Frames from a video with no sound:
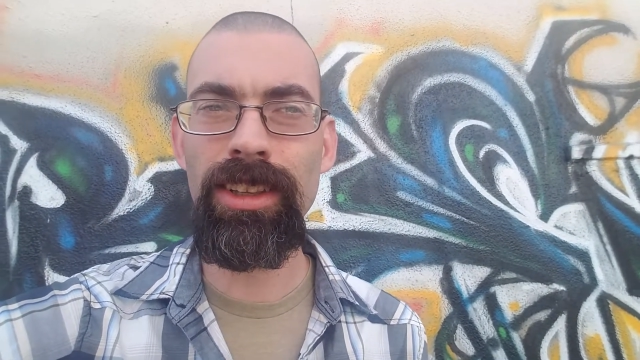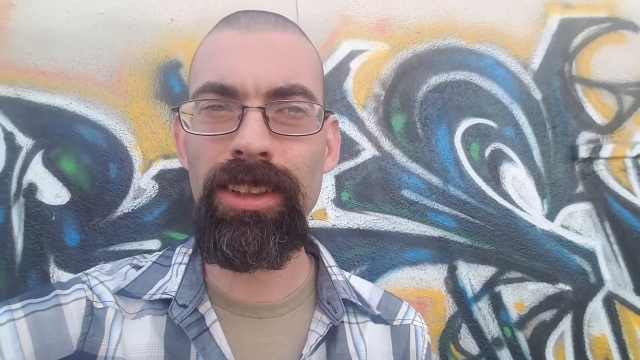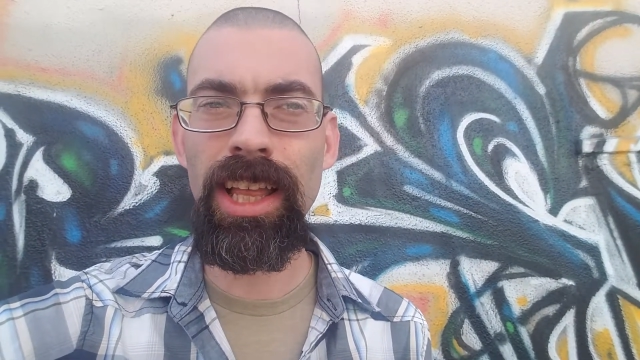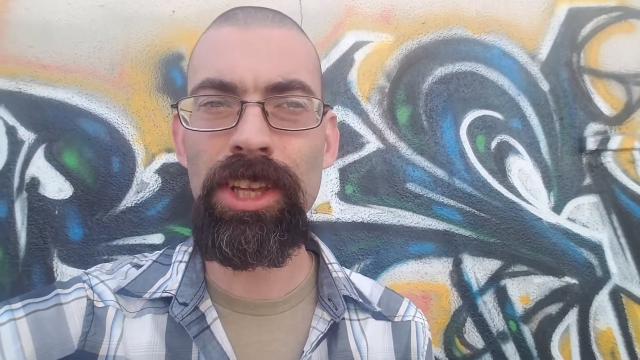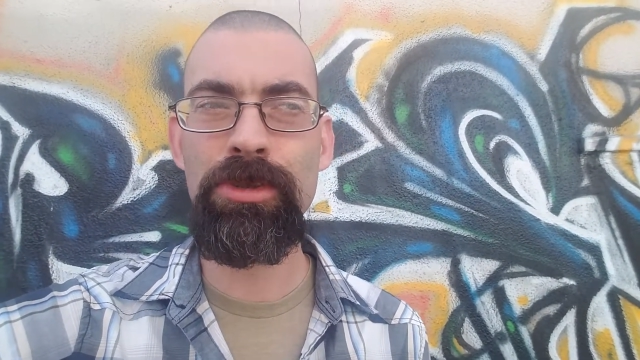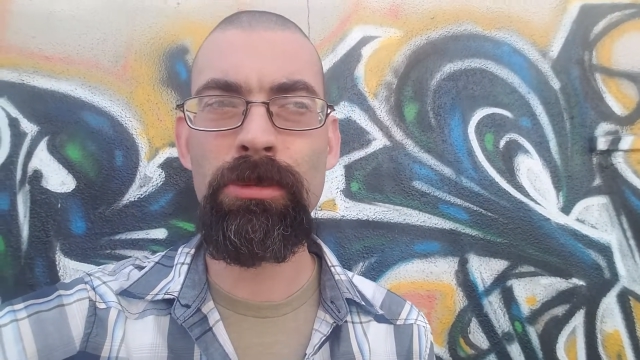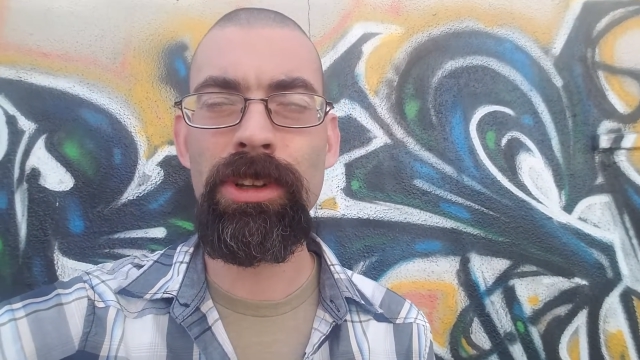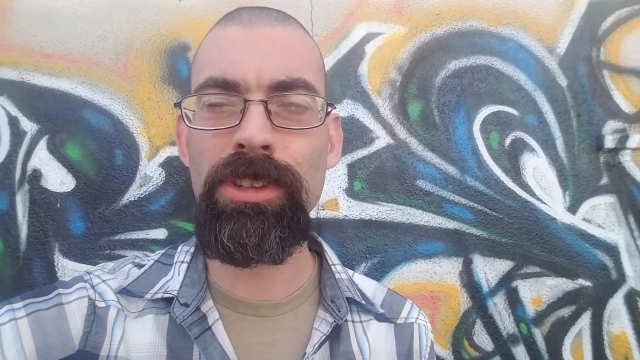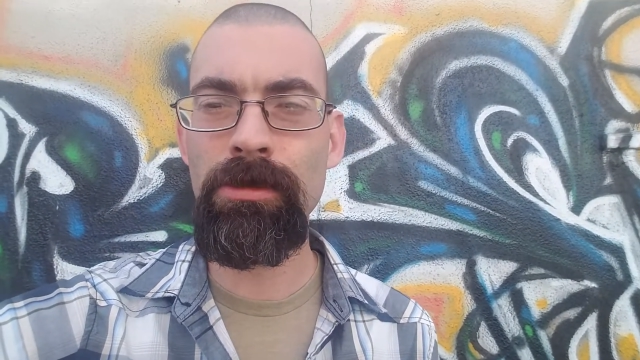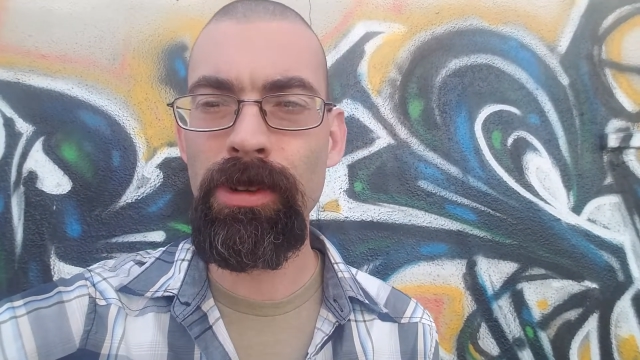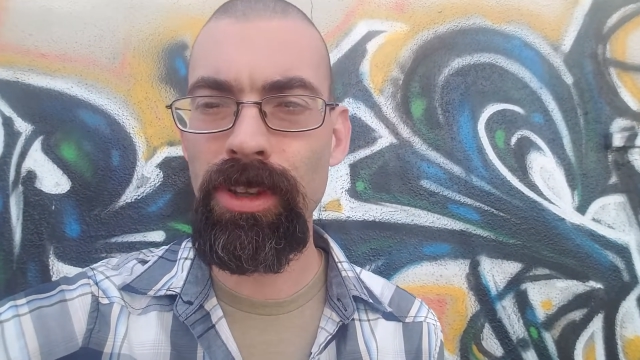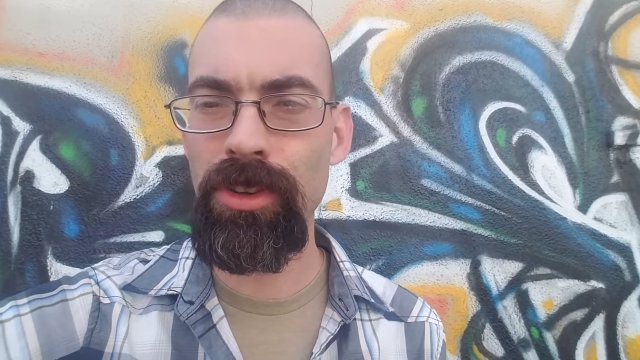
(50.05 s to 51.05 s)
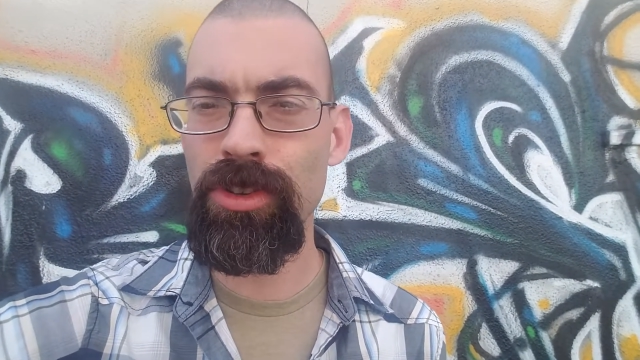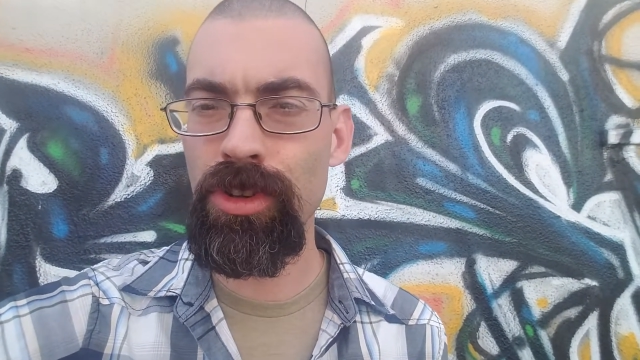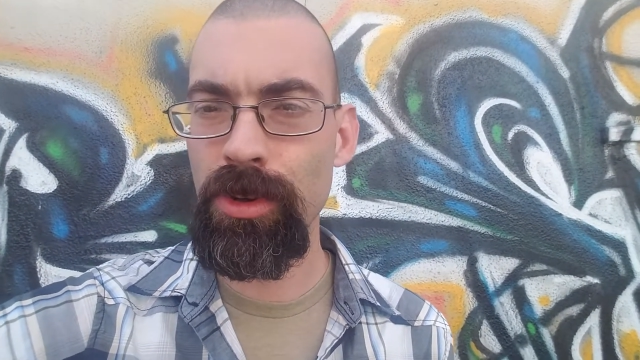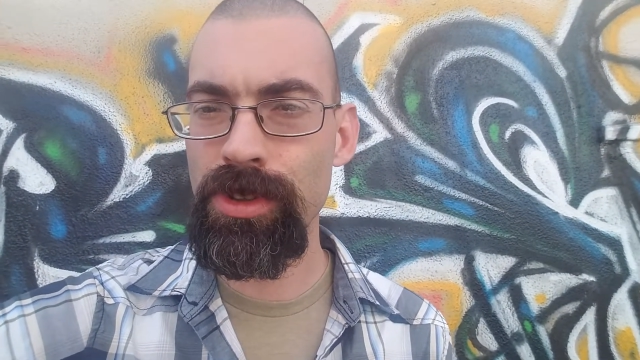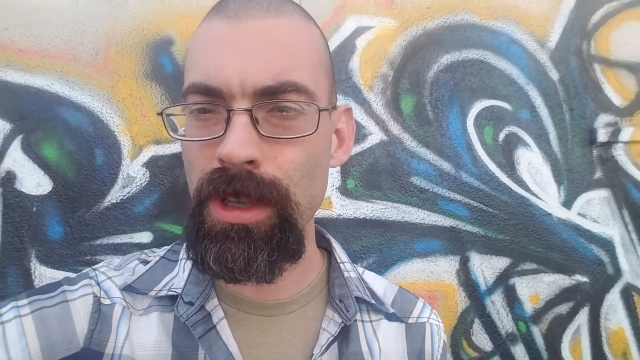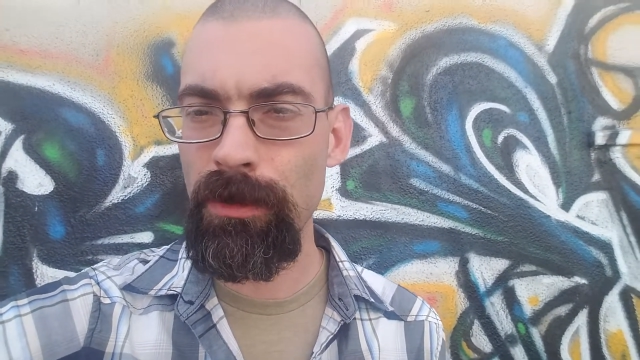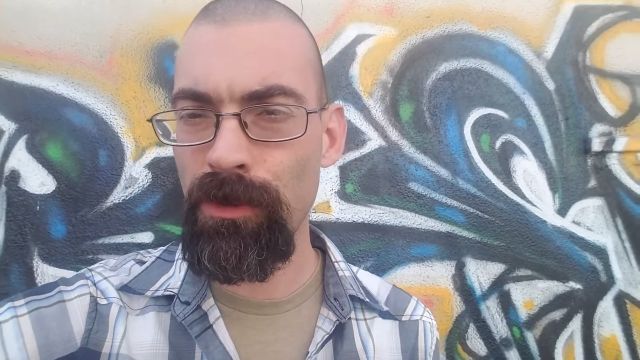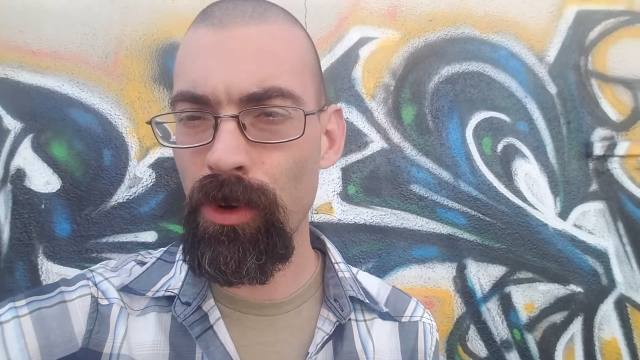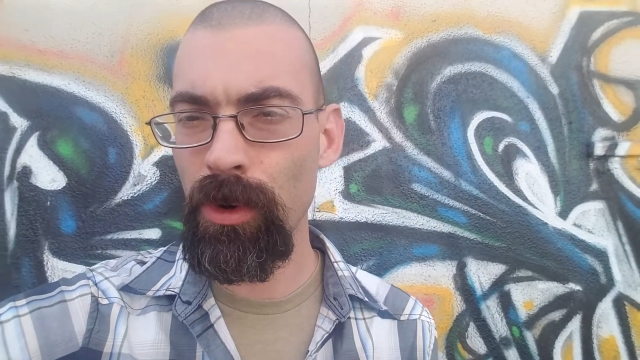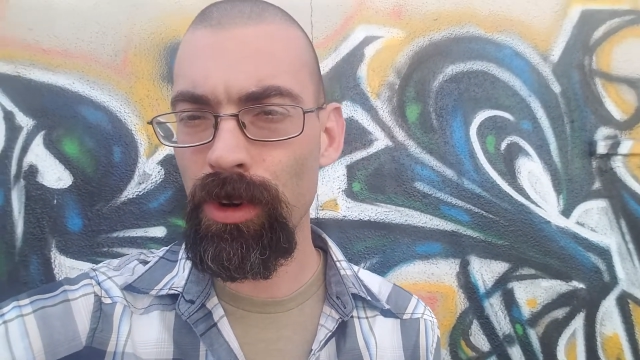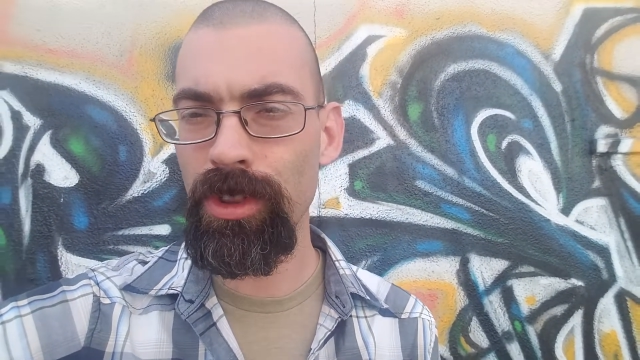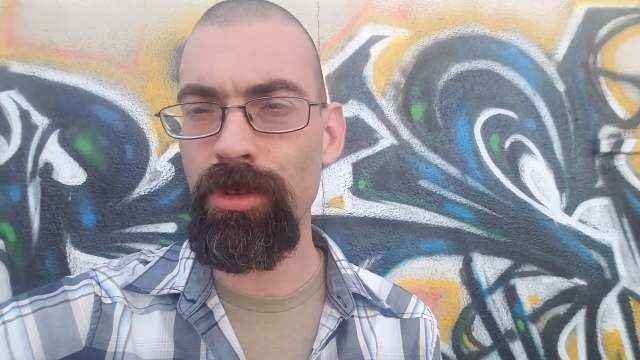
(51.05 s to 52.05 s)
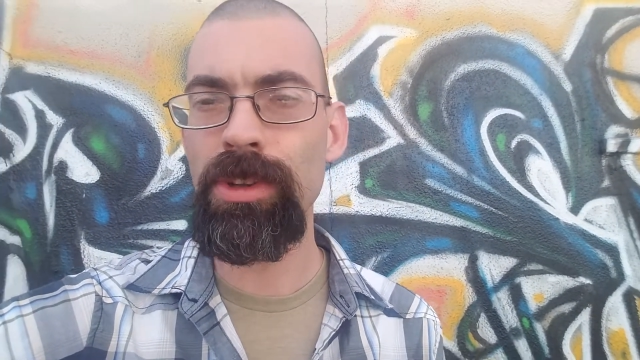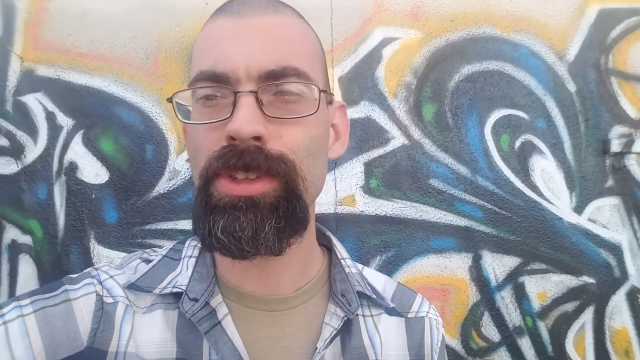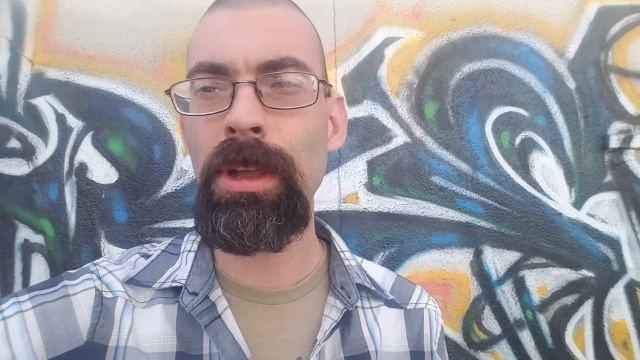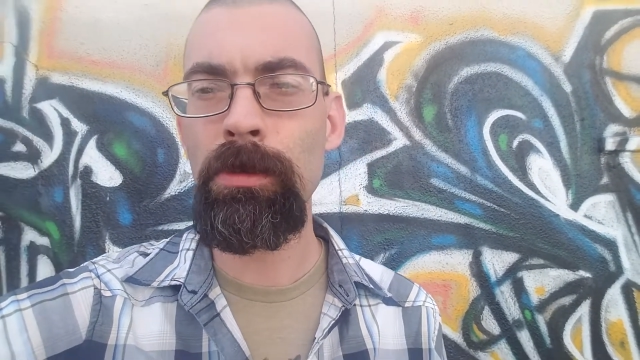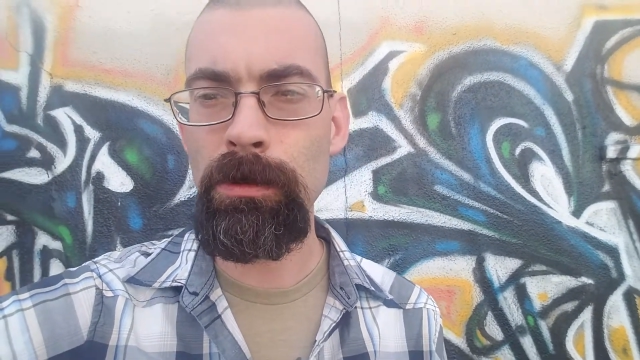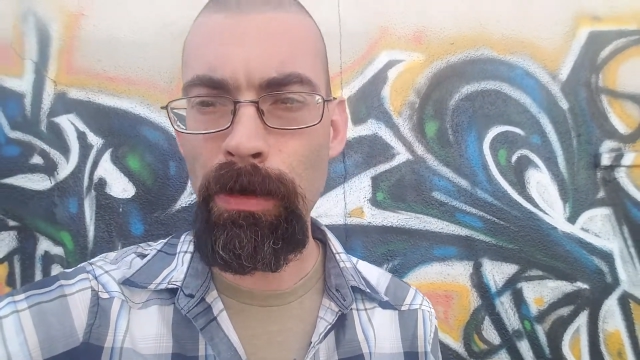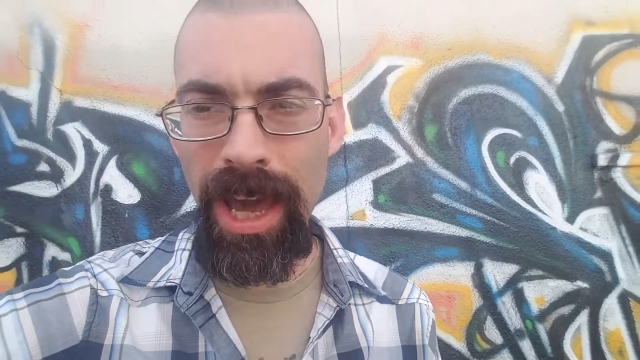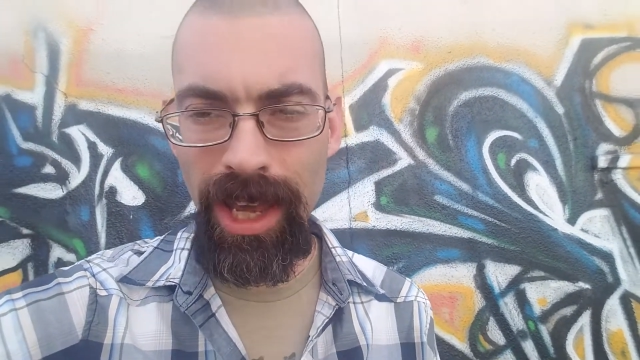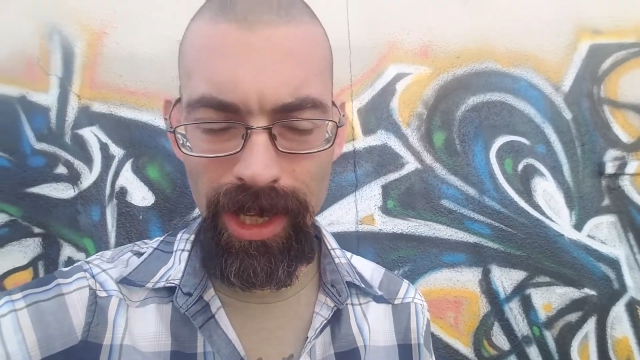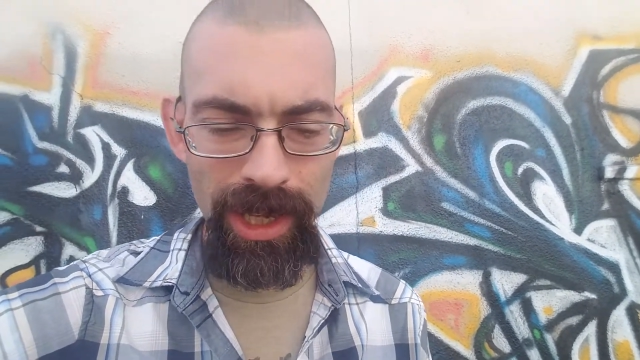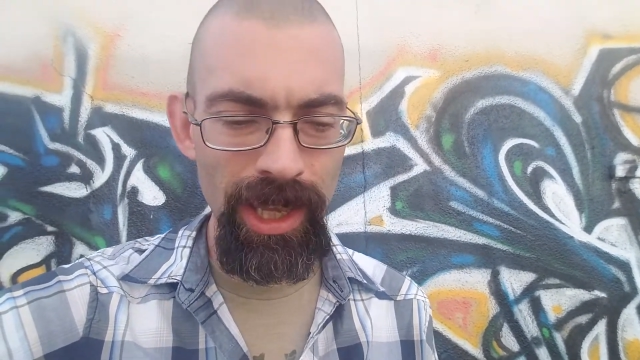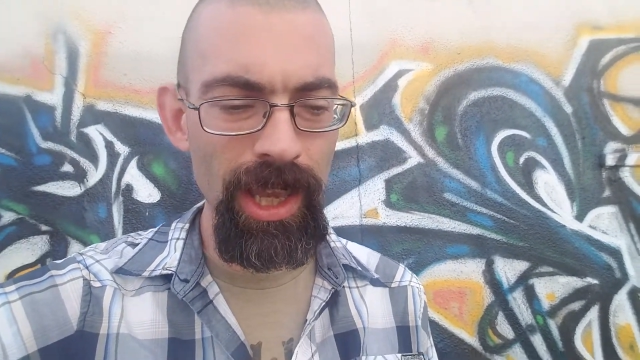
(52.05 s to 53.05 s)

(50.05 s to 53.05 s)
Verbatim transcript: the last three months have been two steps forward, three steps back.